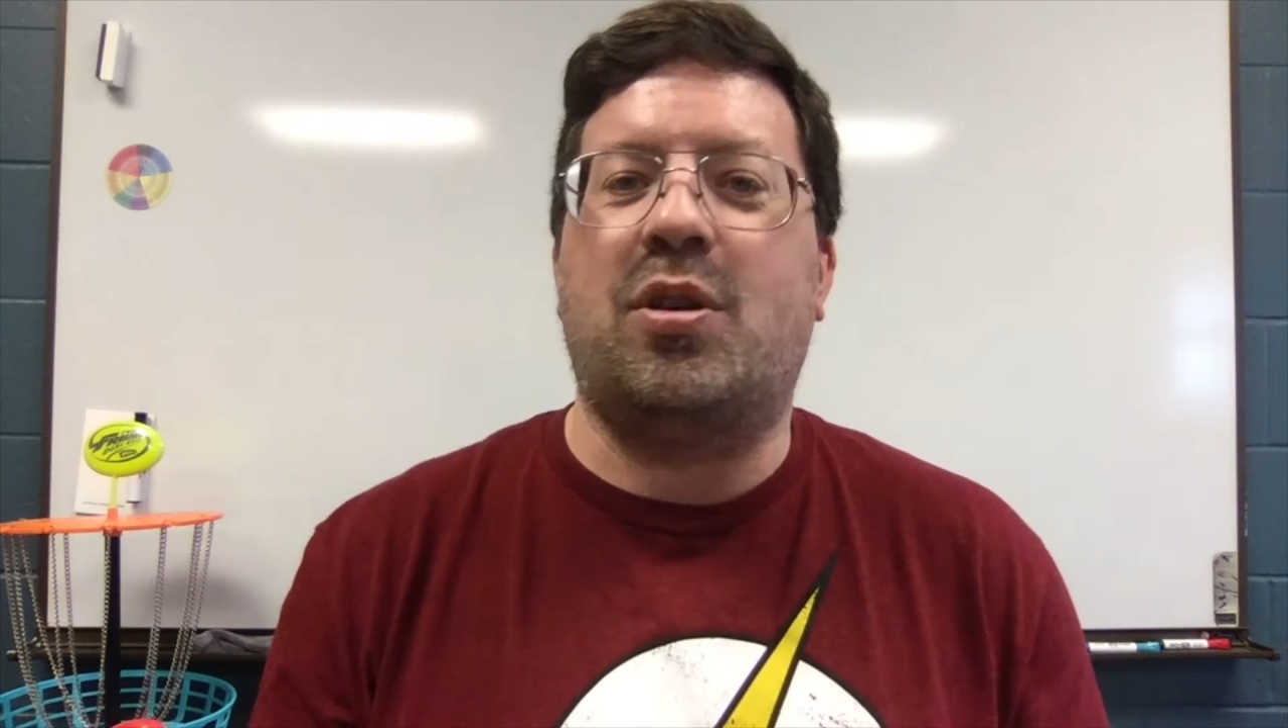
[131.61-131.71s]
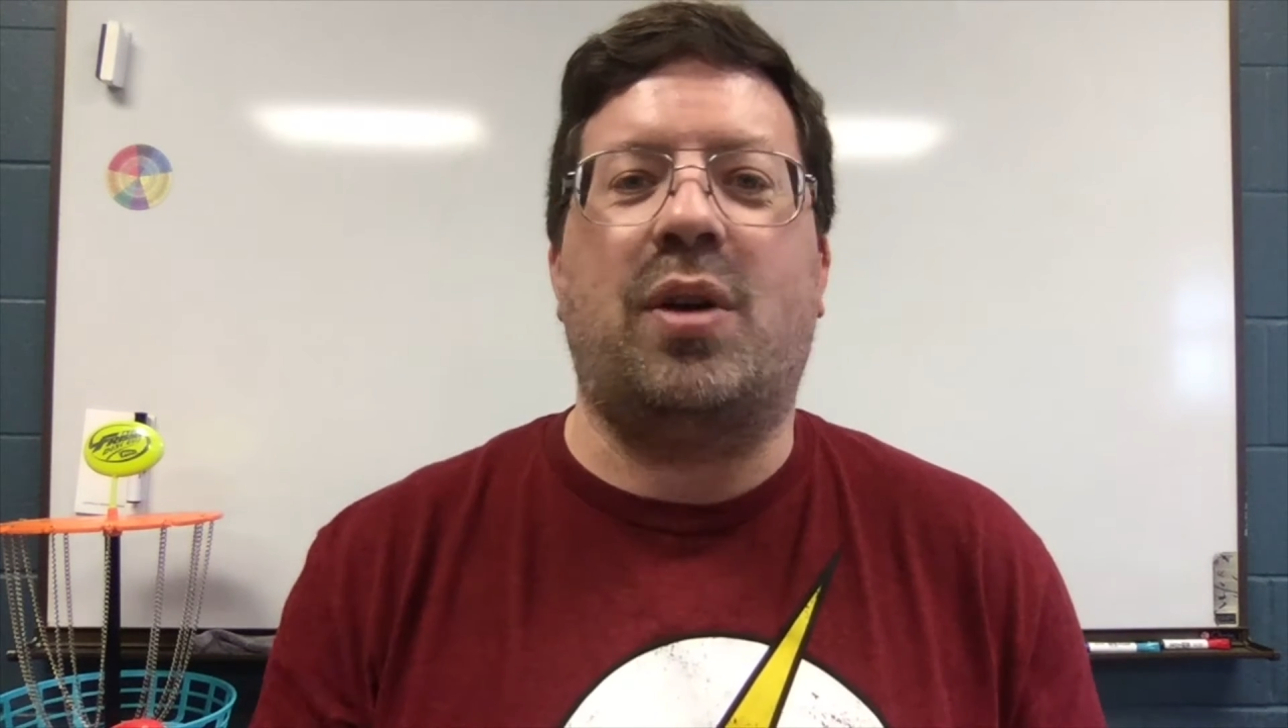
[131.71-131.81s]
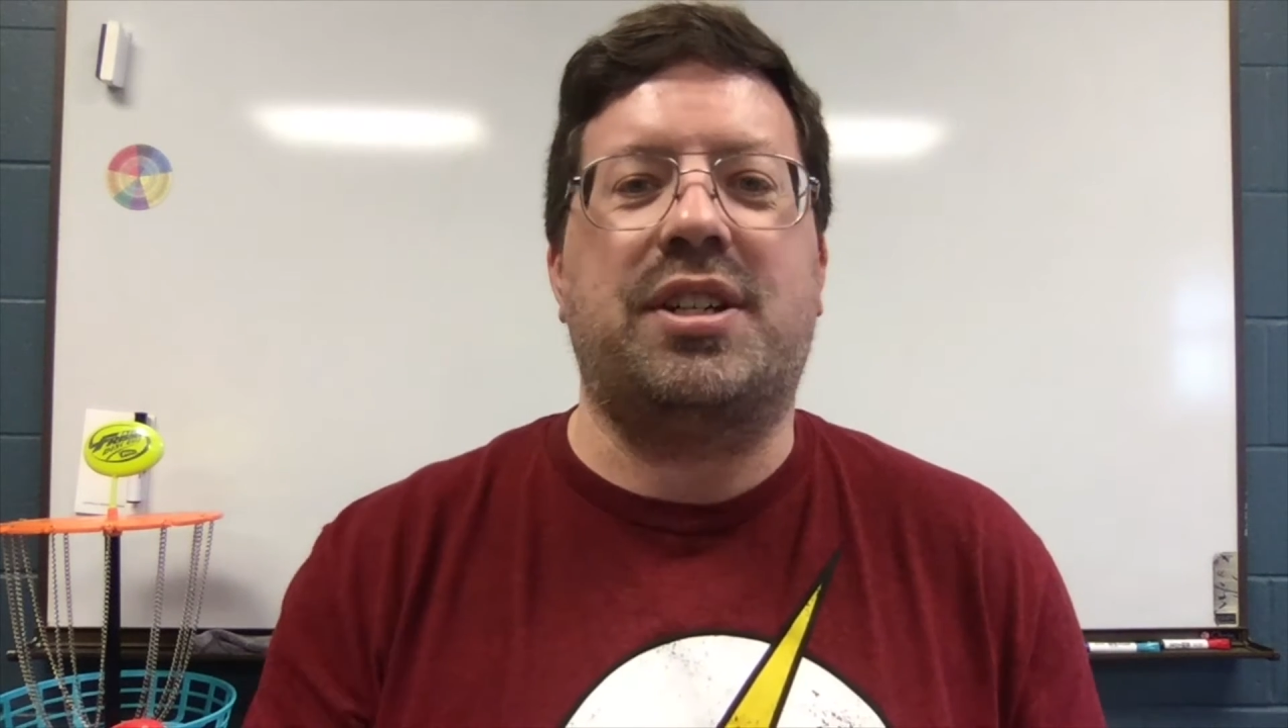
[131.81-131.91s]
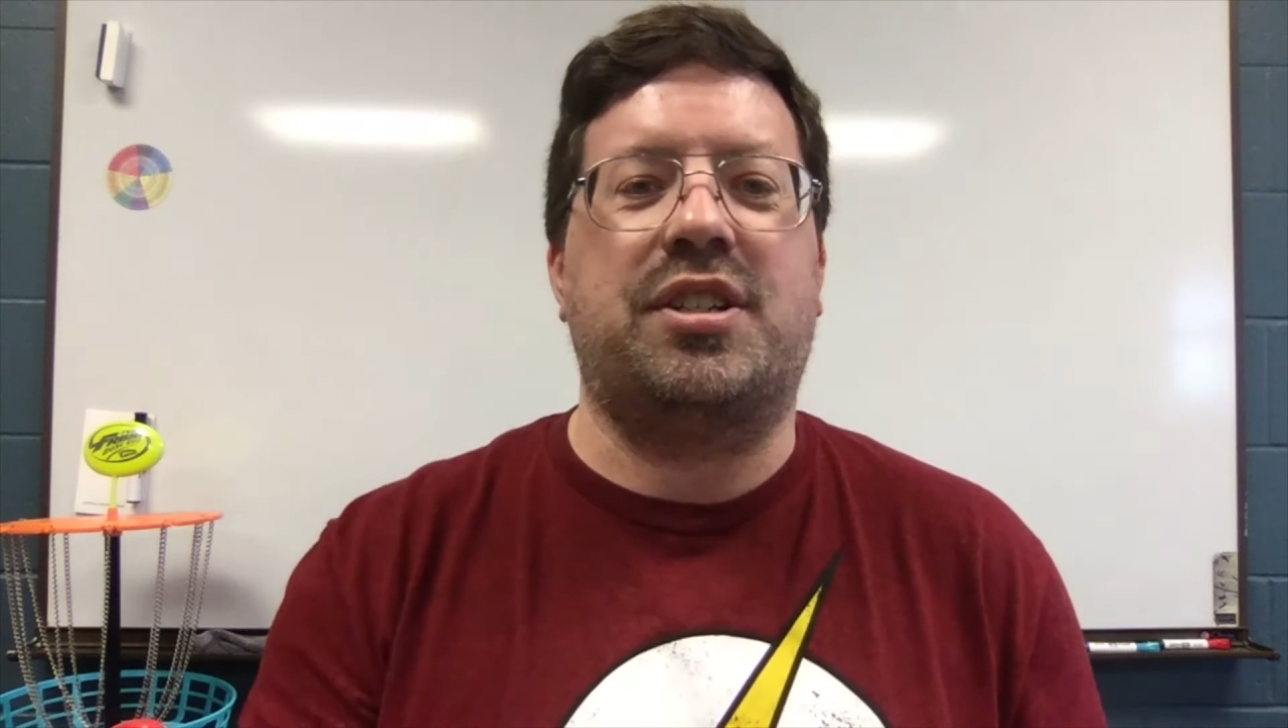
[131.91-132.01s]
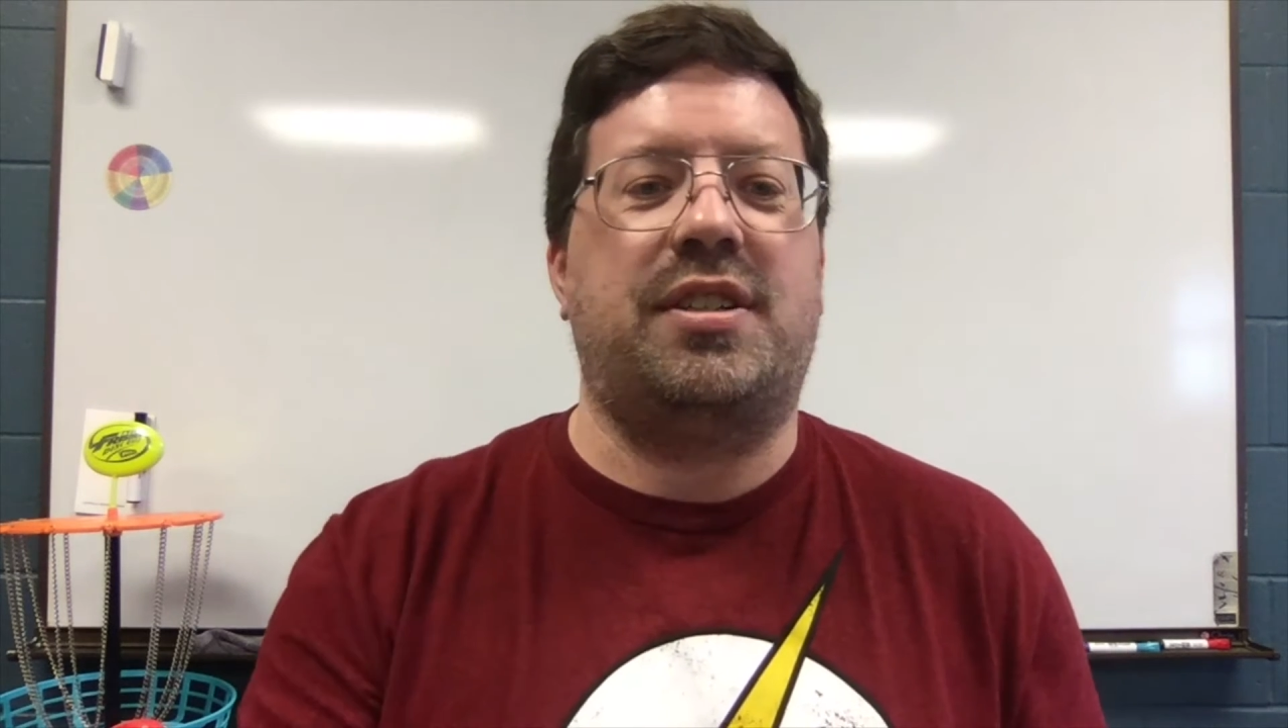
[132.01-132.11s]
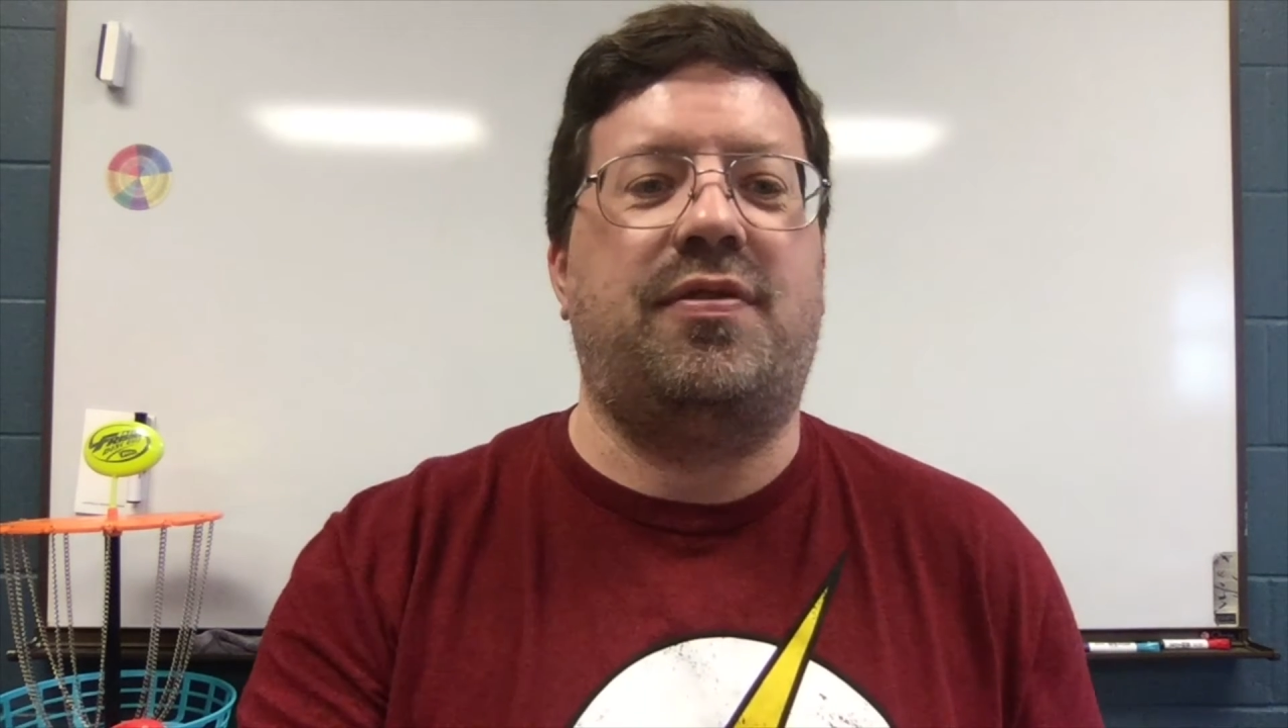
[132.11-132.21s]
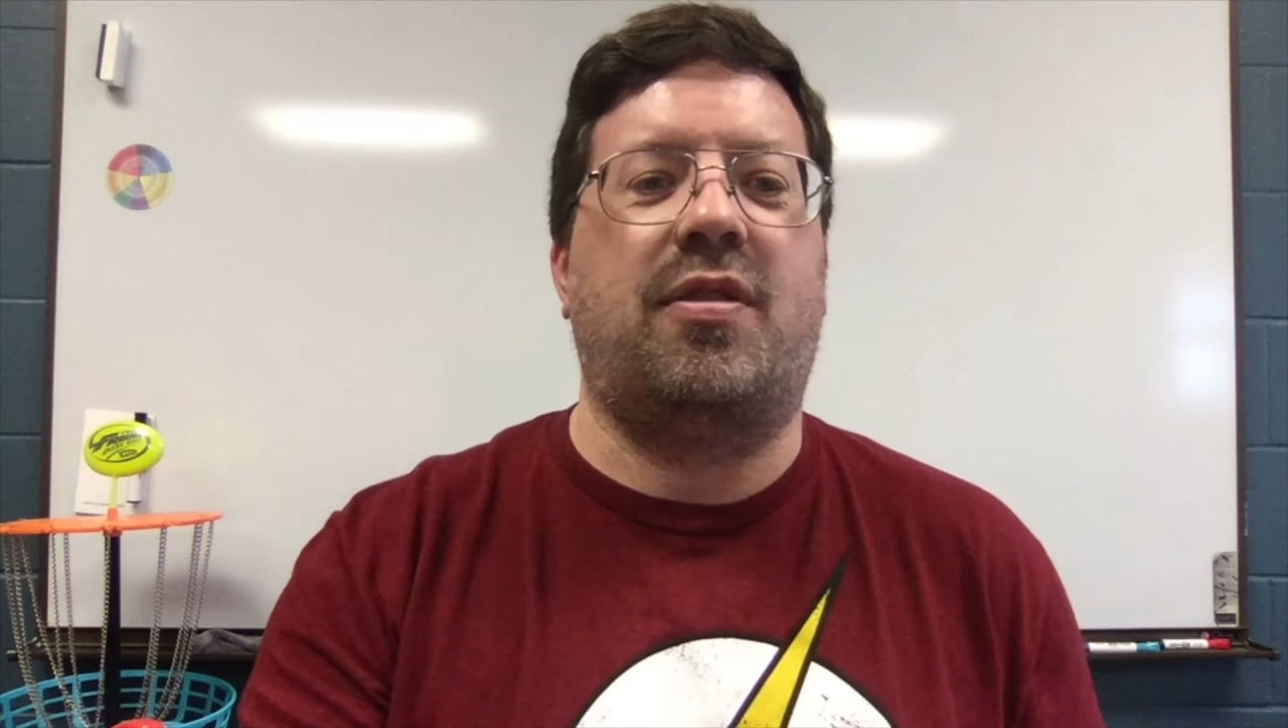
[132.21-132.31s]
questions